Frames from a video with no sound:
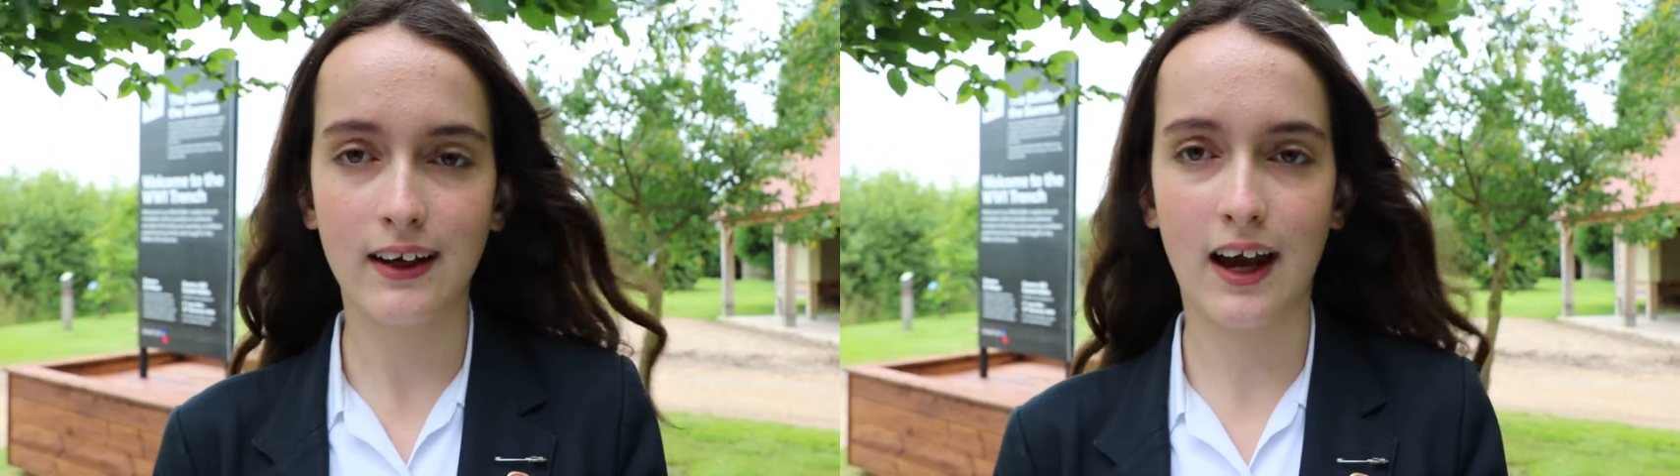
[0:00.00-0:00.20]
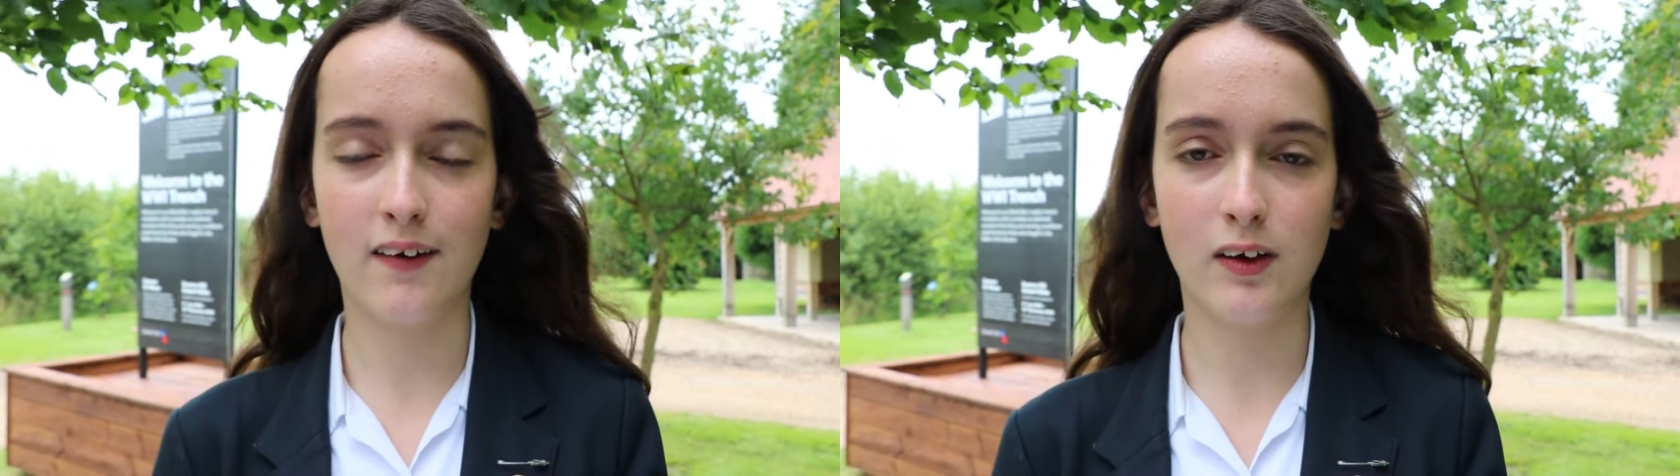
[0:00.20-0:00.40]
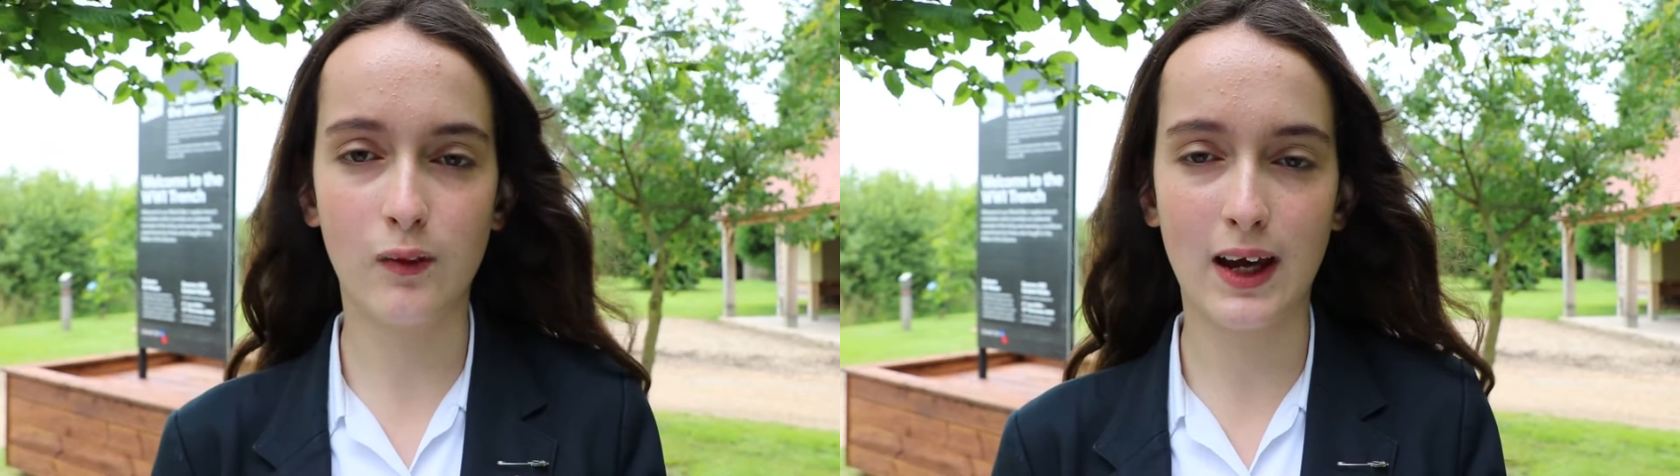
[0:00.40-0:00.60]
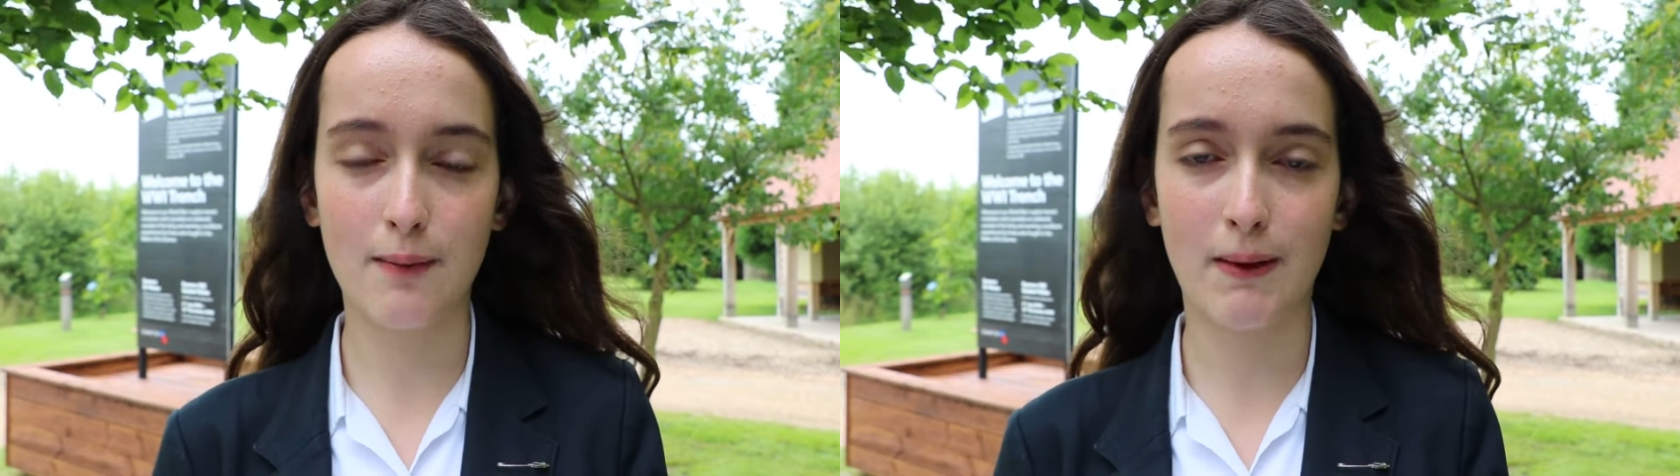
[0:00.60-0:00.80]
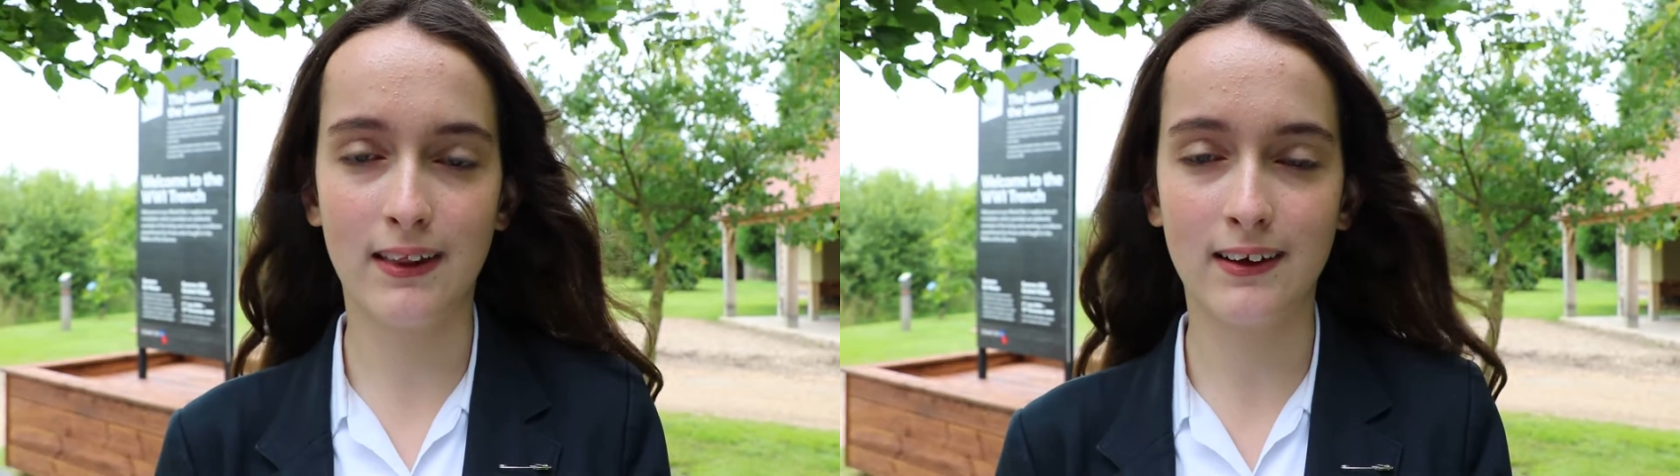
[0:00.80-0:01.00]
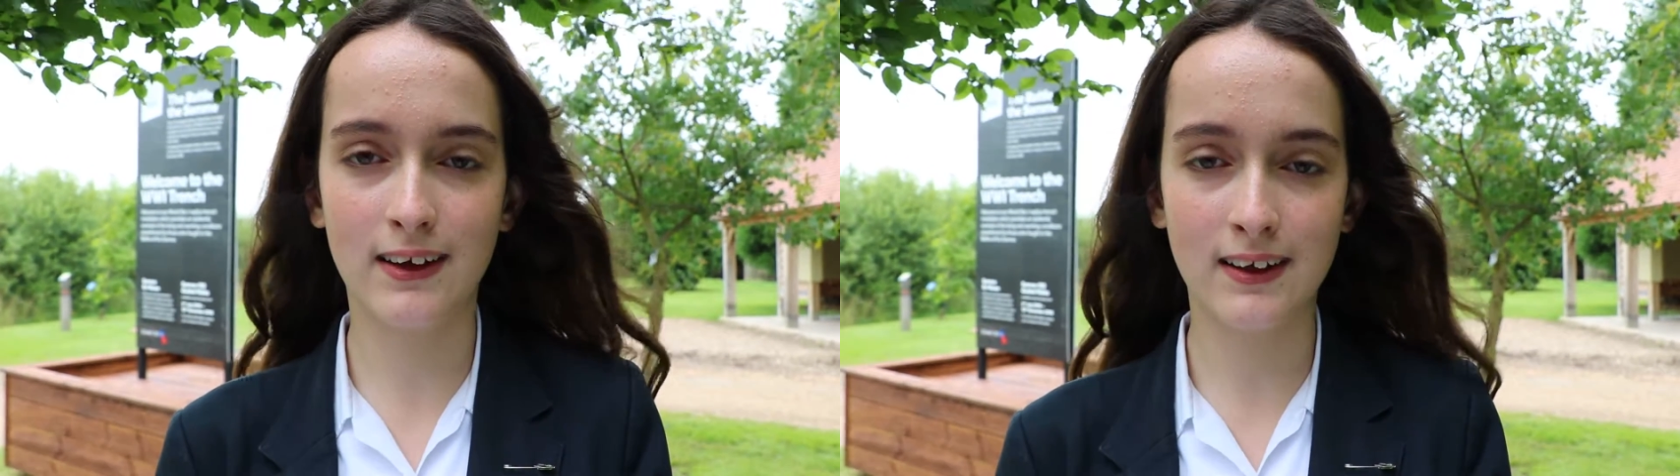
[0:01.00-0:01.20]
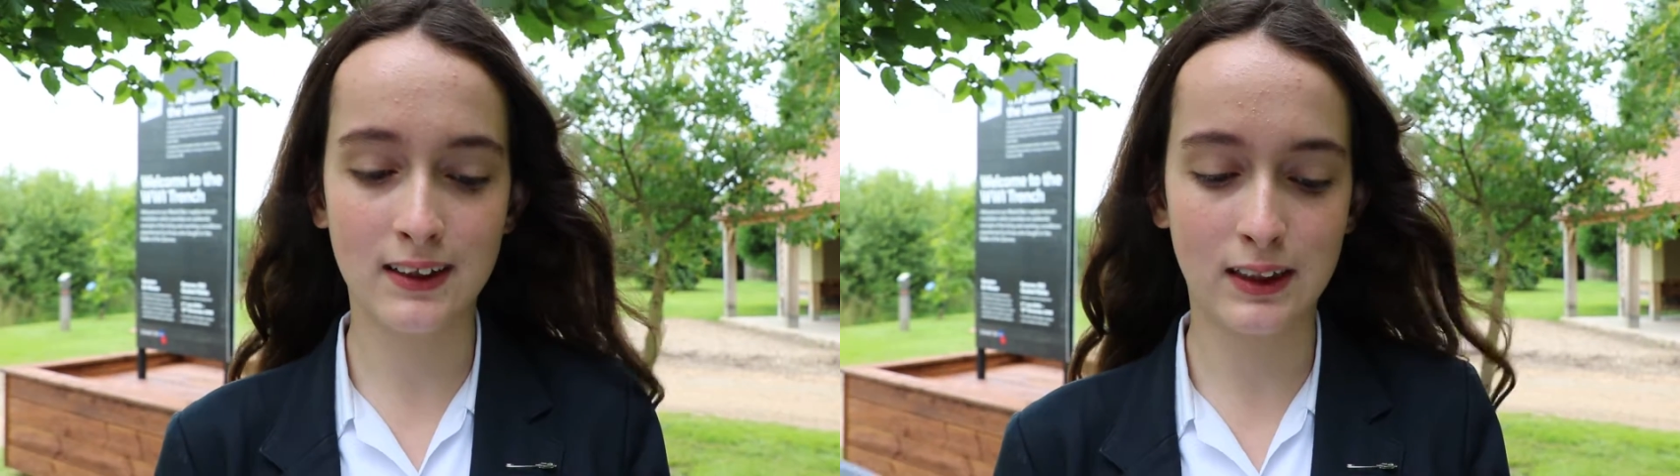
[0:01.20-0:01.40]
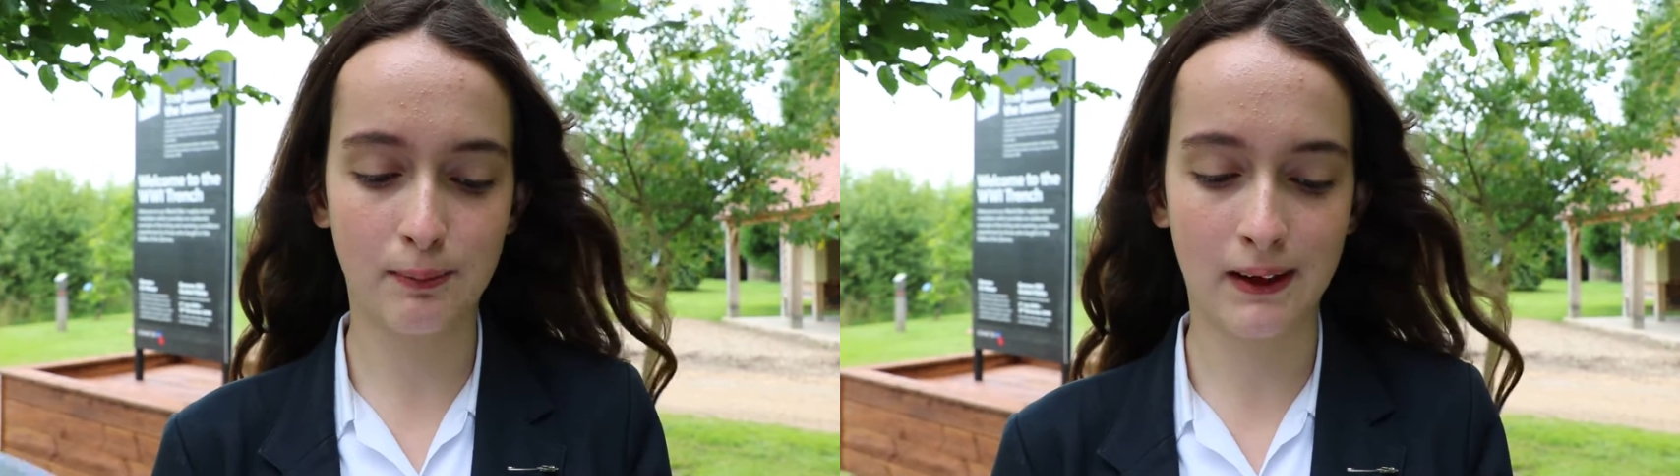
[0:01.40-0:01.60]
carried away by the
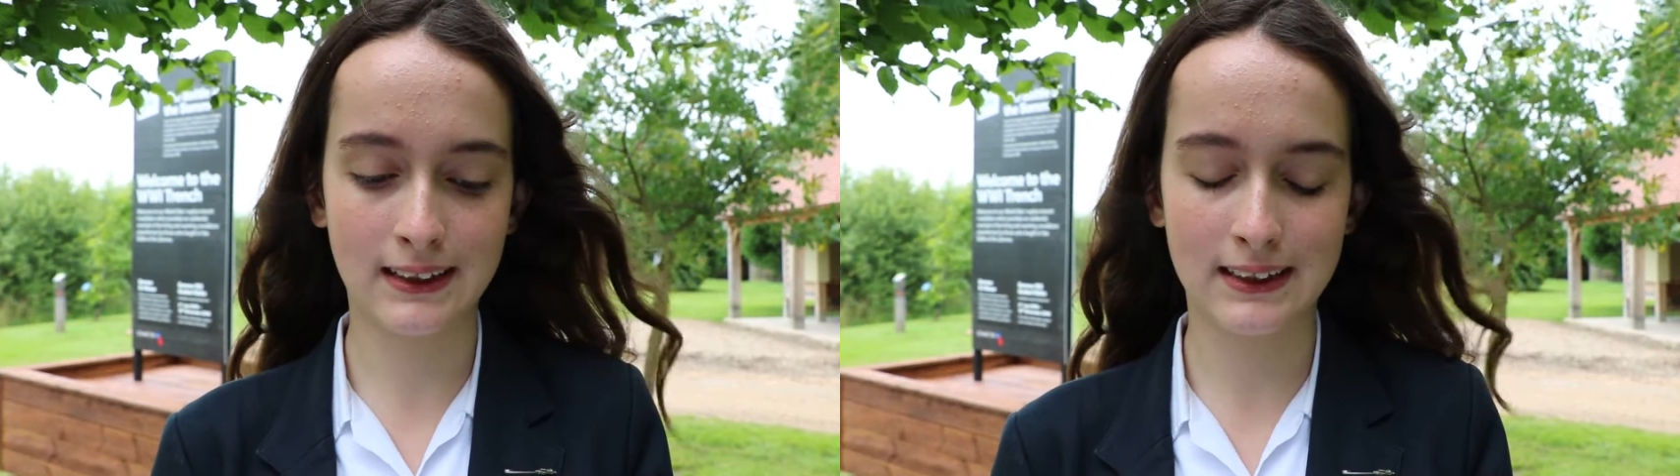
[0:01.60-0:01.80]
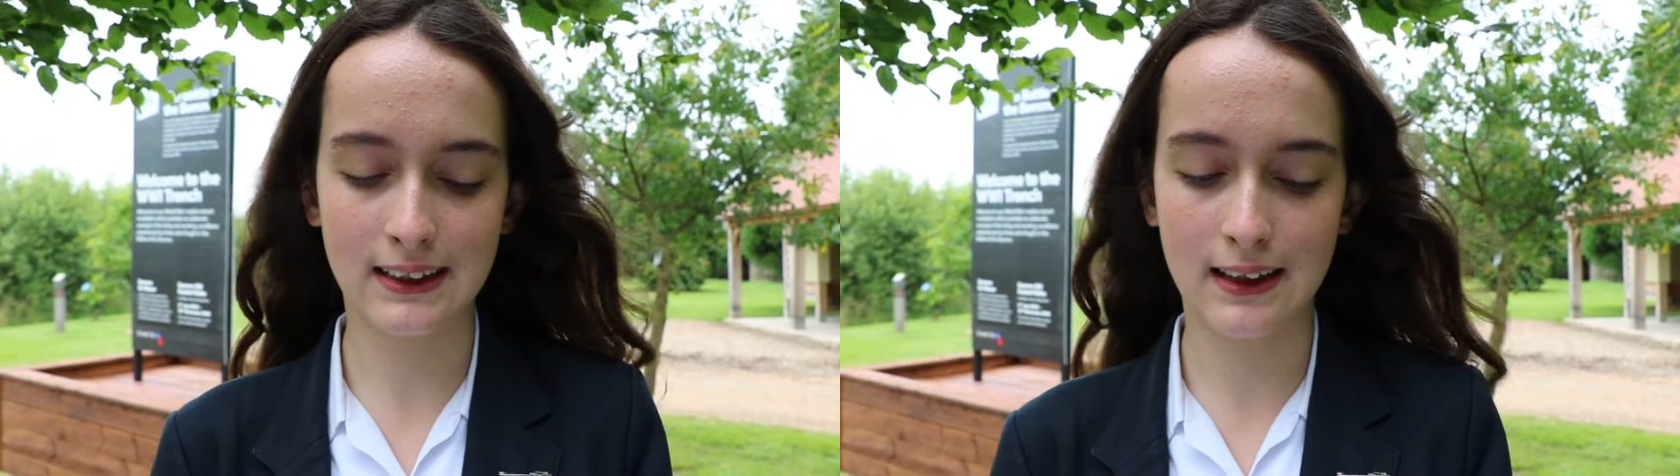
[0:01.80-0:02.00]
gardeners who planted